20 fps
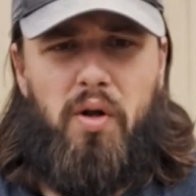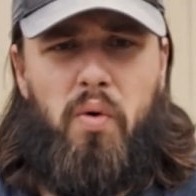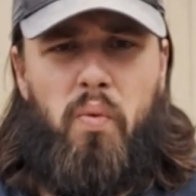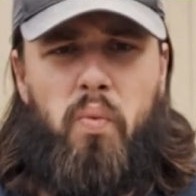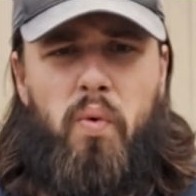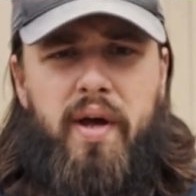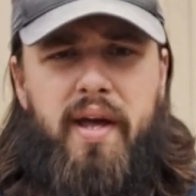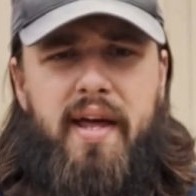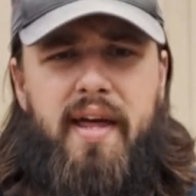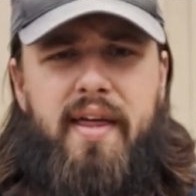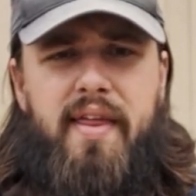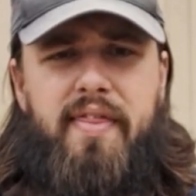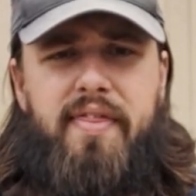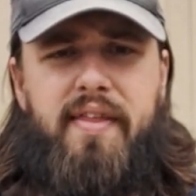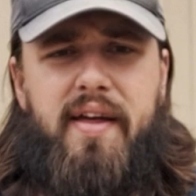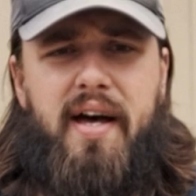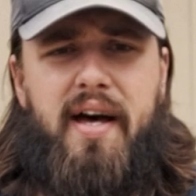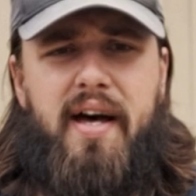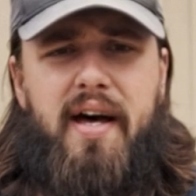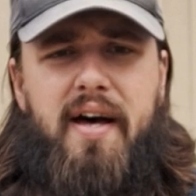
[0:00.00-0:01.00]
with
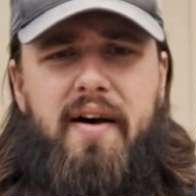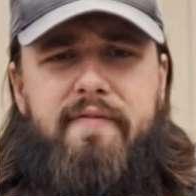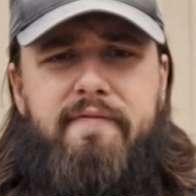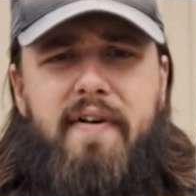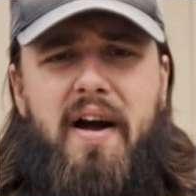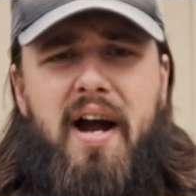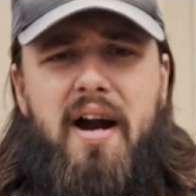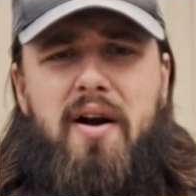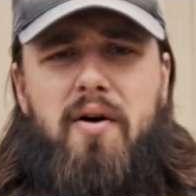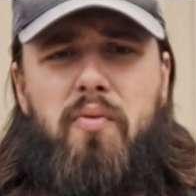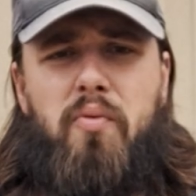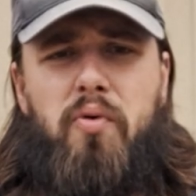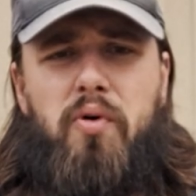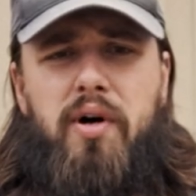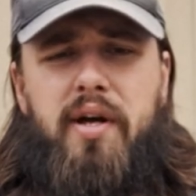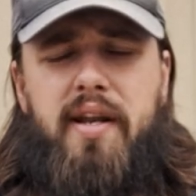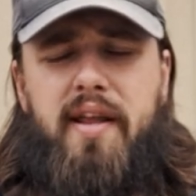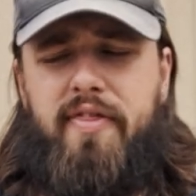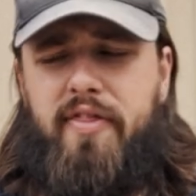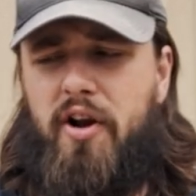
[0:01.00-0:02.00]

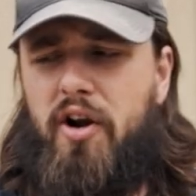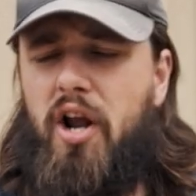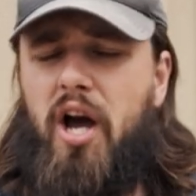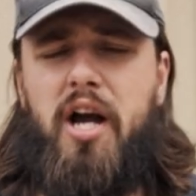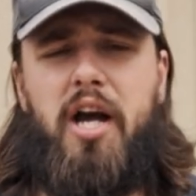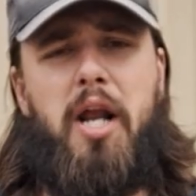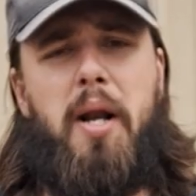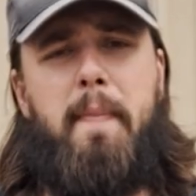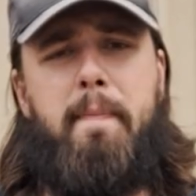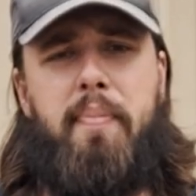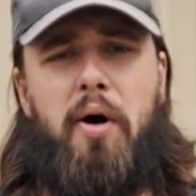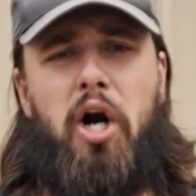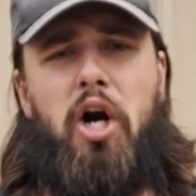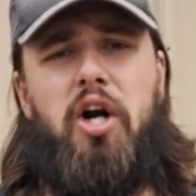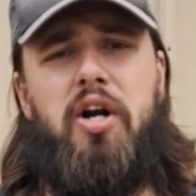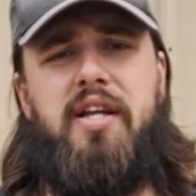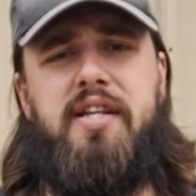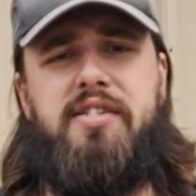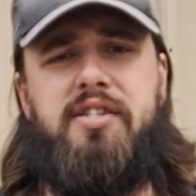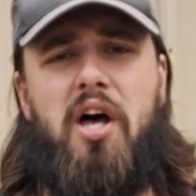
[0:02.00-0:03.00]
firewood, they're not going to
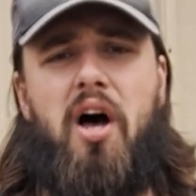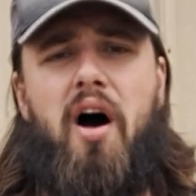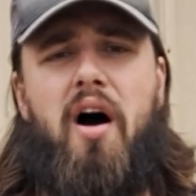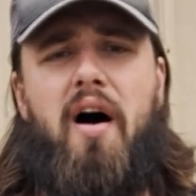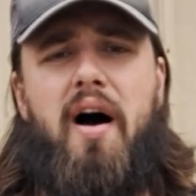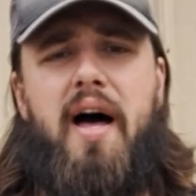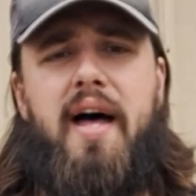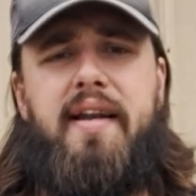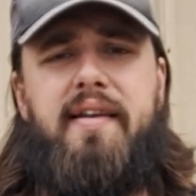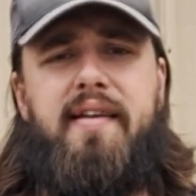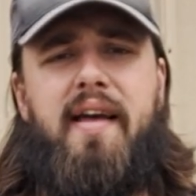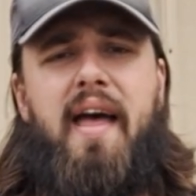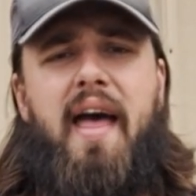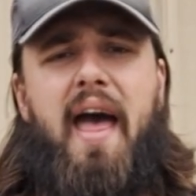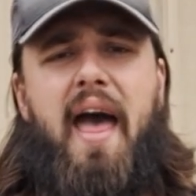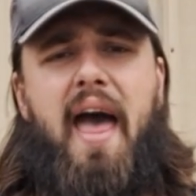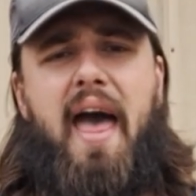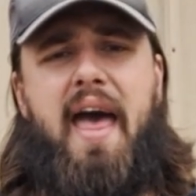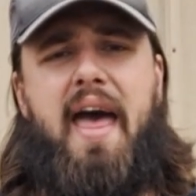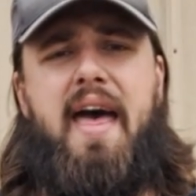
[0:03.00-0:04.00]
burn as hot
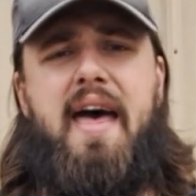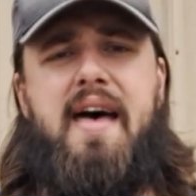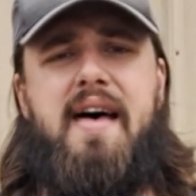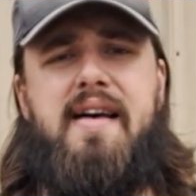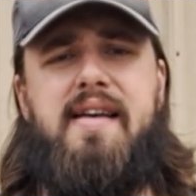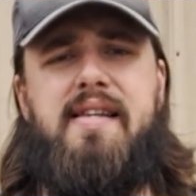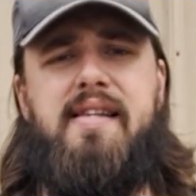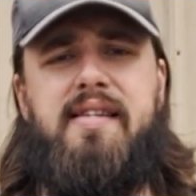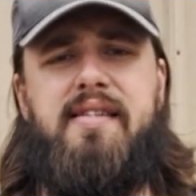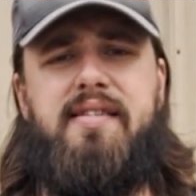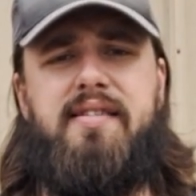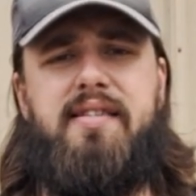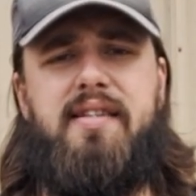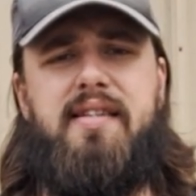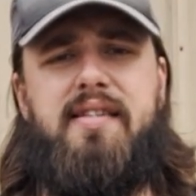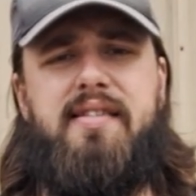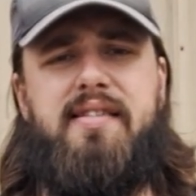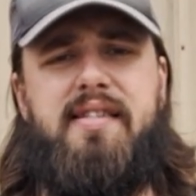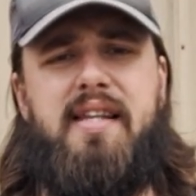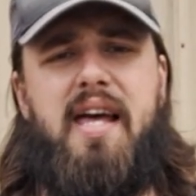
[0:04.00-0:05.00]
as,
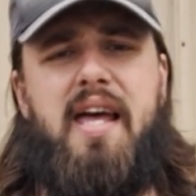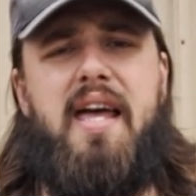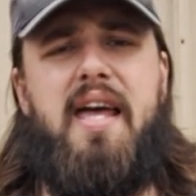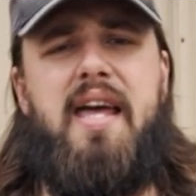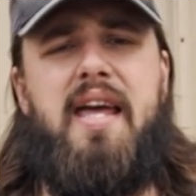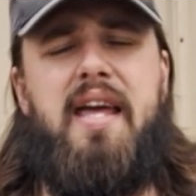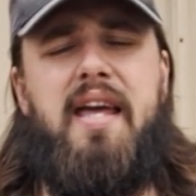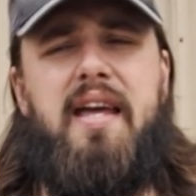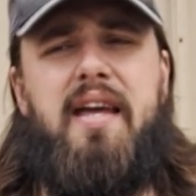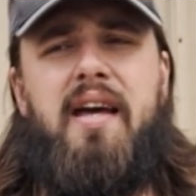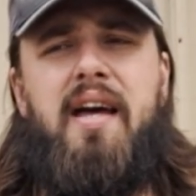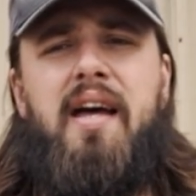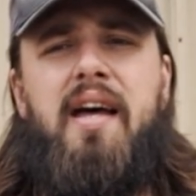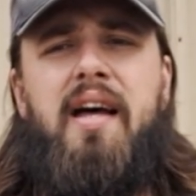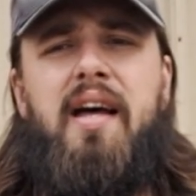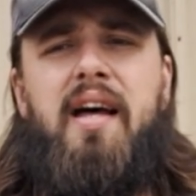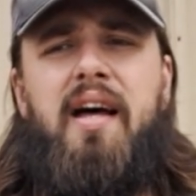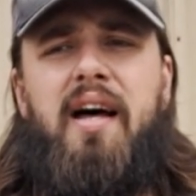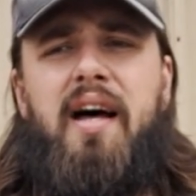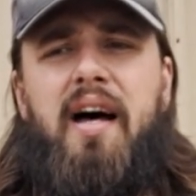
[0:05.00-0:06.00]
say,
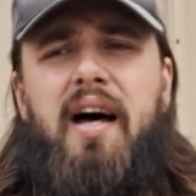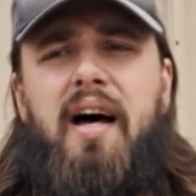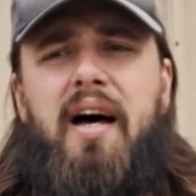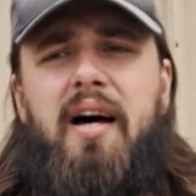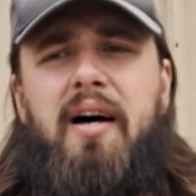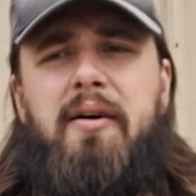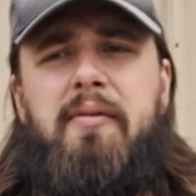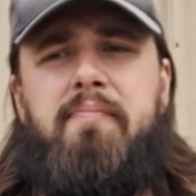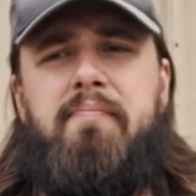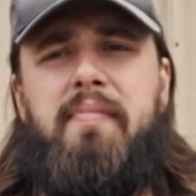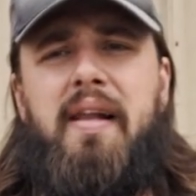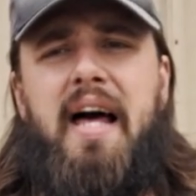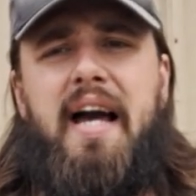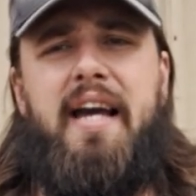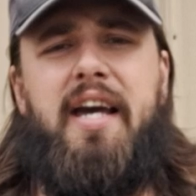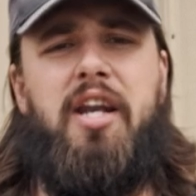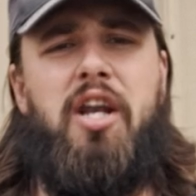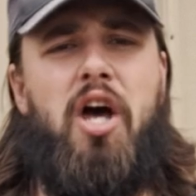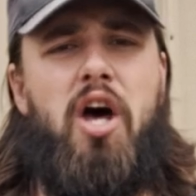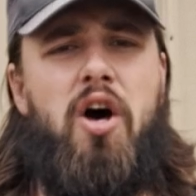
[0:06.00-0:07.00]
like
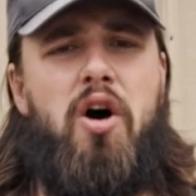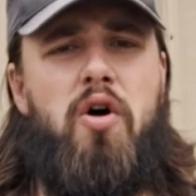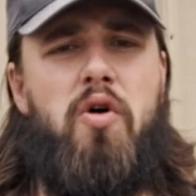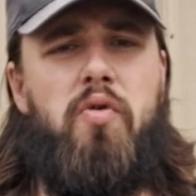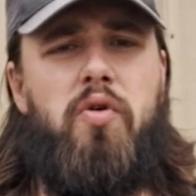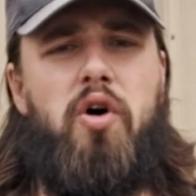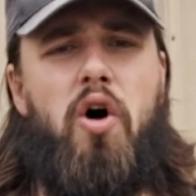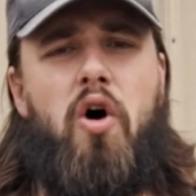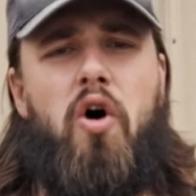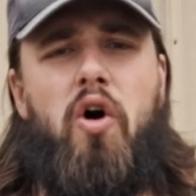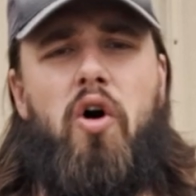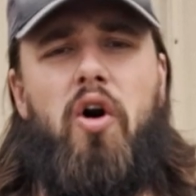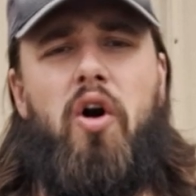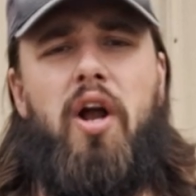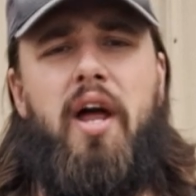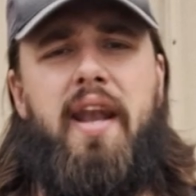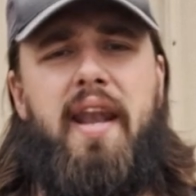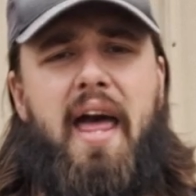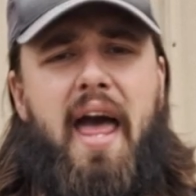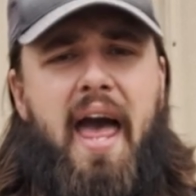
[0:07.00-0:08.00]
an oak or
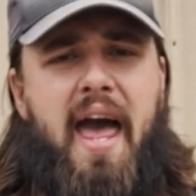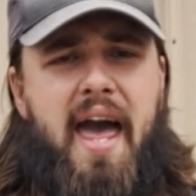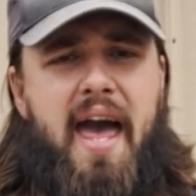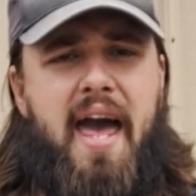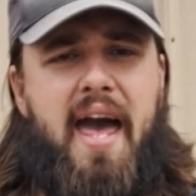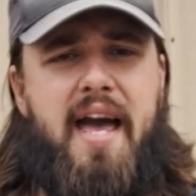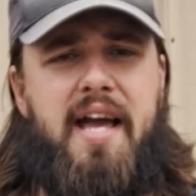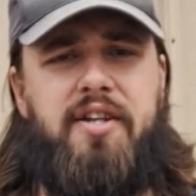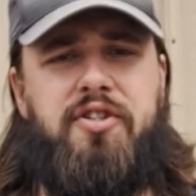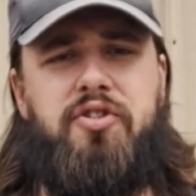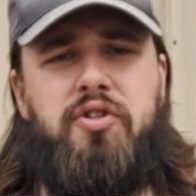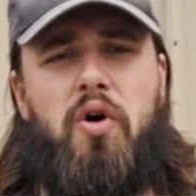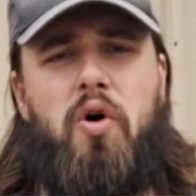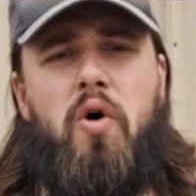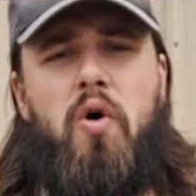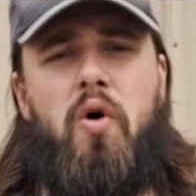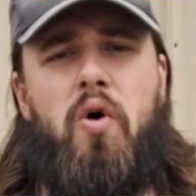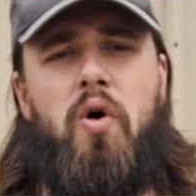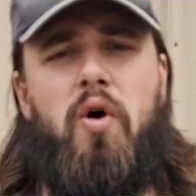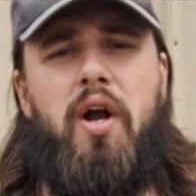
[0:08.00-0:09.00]
an ash
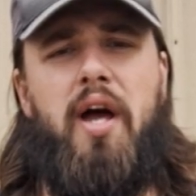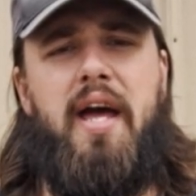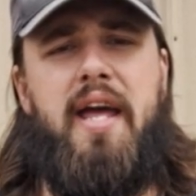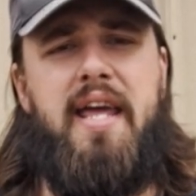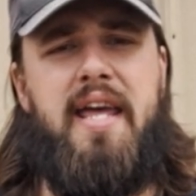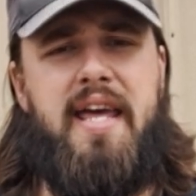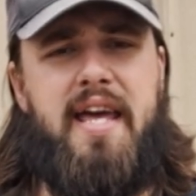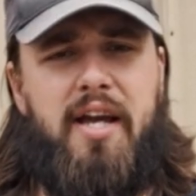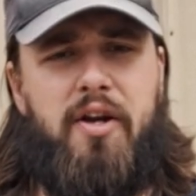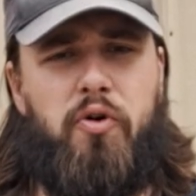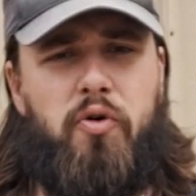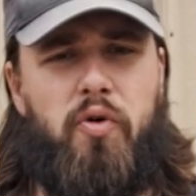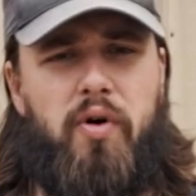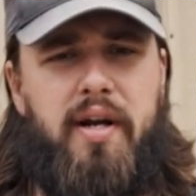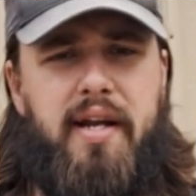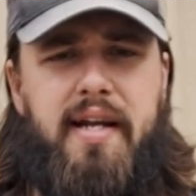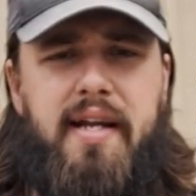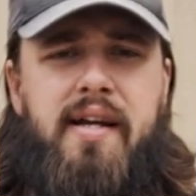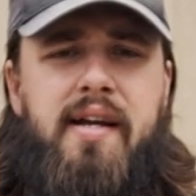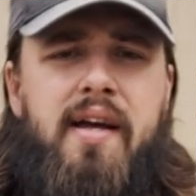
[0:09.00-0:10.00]
or a
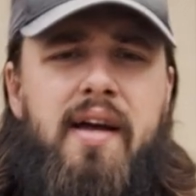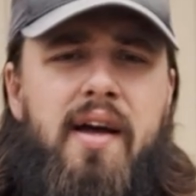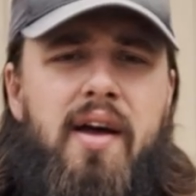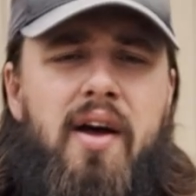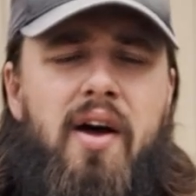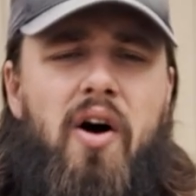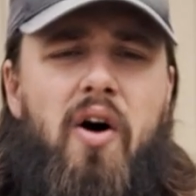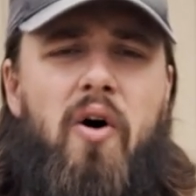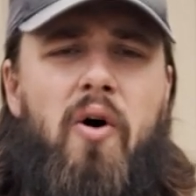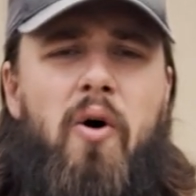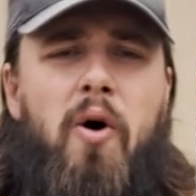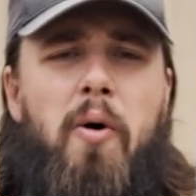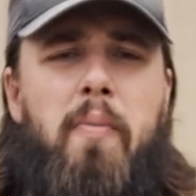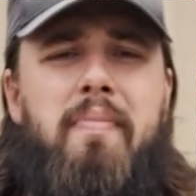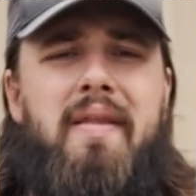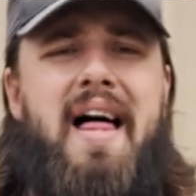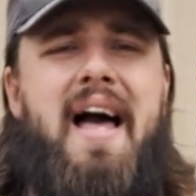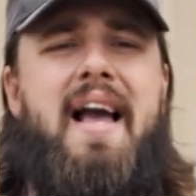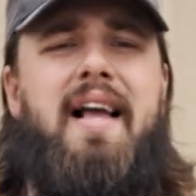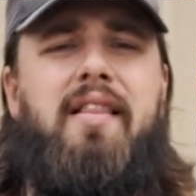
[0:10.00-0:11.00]
hickory or
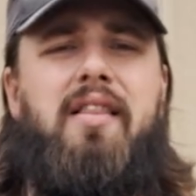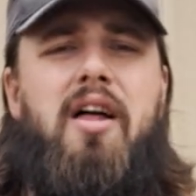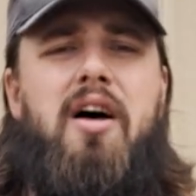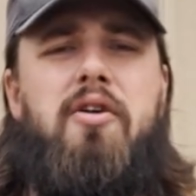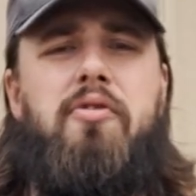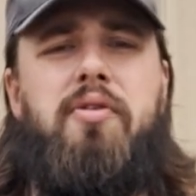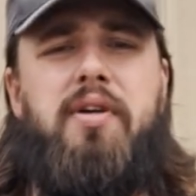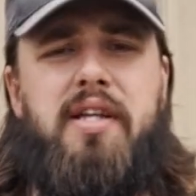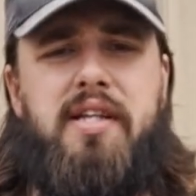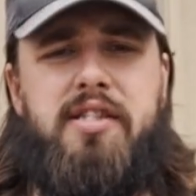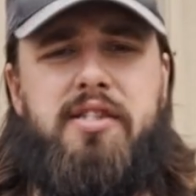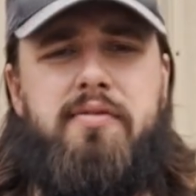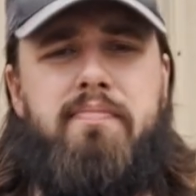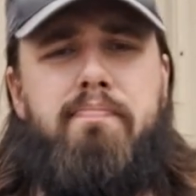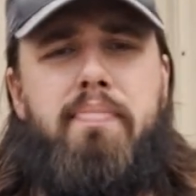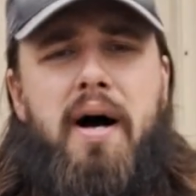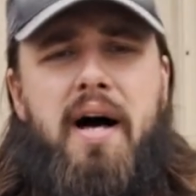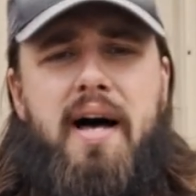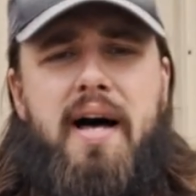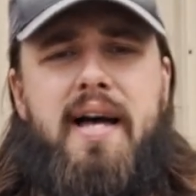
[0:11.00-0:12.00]
black locust.
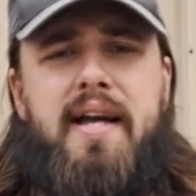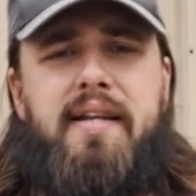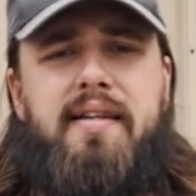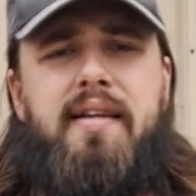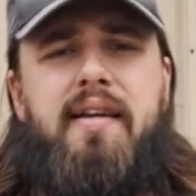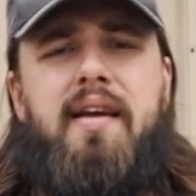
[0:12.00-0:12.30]
But